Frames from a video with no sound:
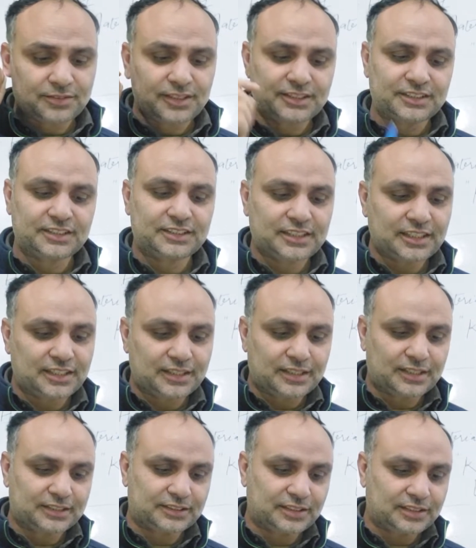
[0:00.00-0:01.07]
versus
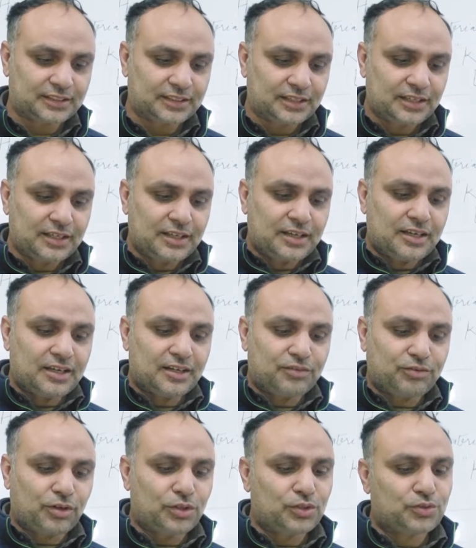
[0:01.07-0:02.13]
Christian
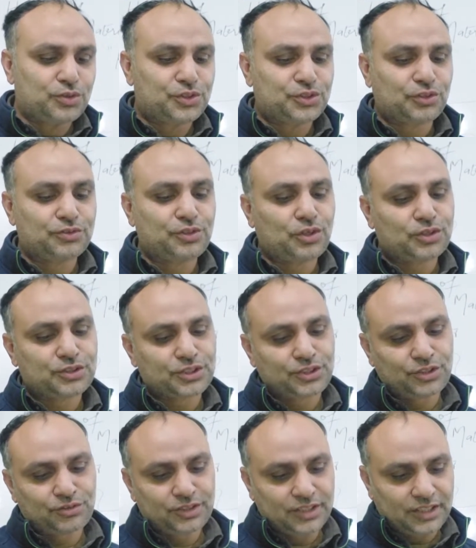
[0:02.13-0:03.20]
followers of doctrine
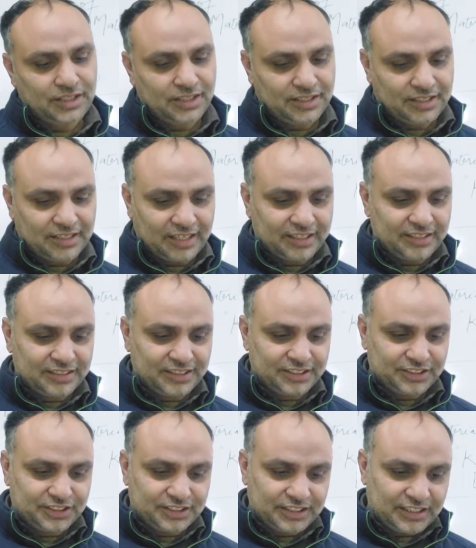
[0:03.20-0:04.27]
of
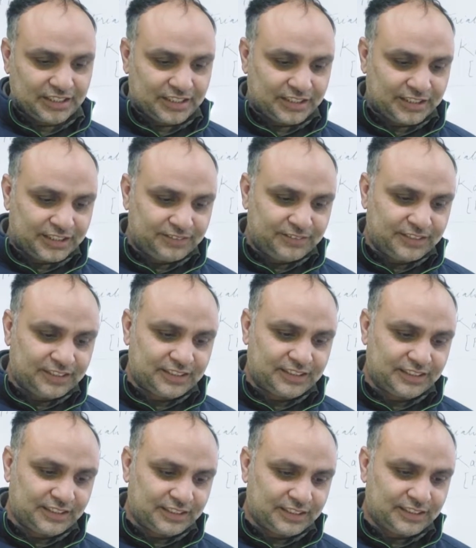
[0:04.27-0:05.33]
Christian
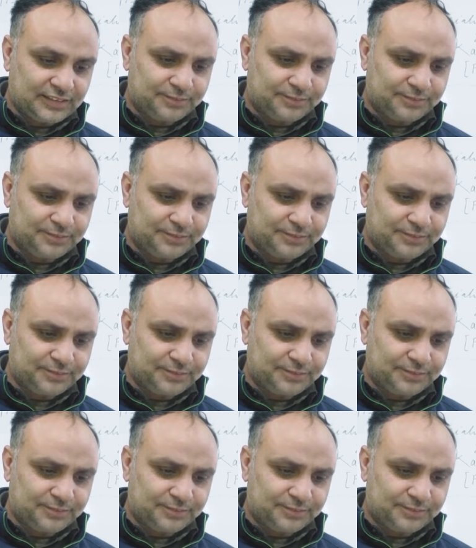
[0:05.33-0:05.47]
divinity.